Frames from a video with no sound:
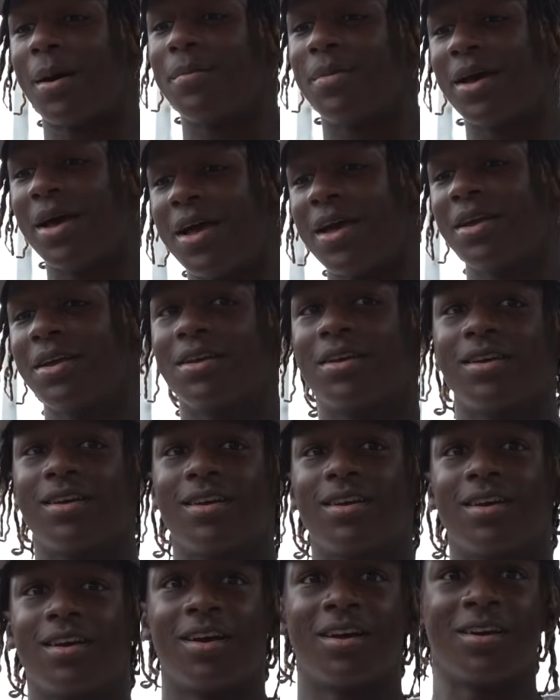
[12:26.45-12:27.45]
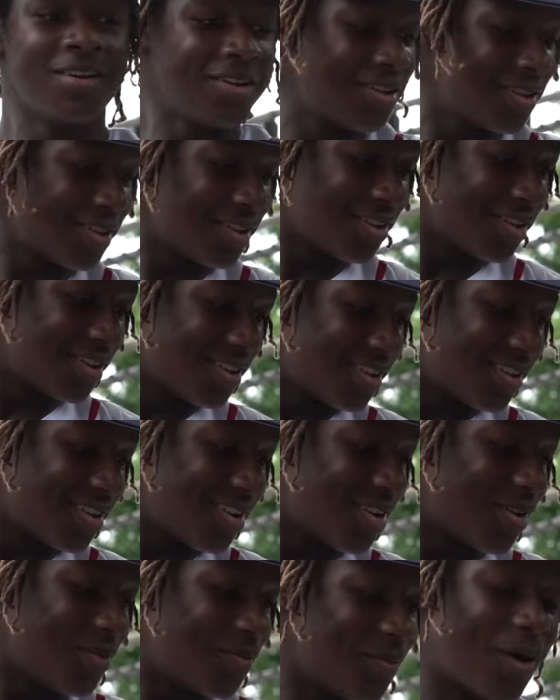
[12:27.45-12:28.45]
bag. Your glove? Hmm? Your glove?
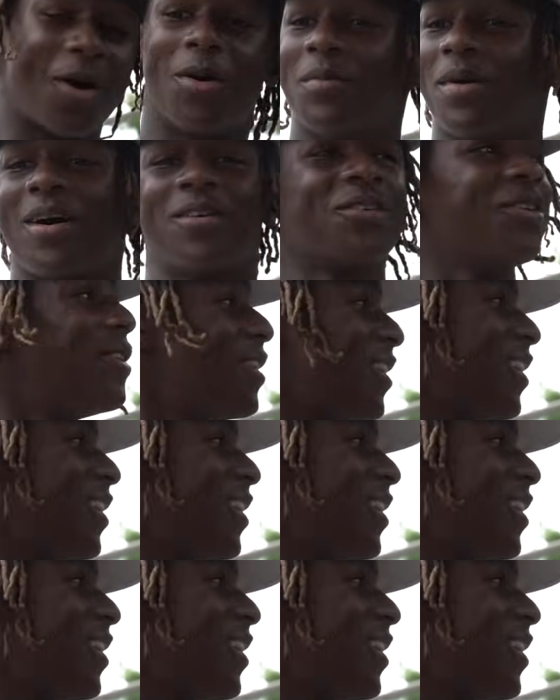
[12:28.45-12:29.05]
Oh, my real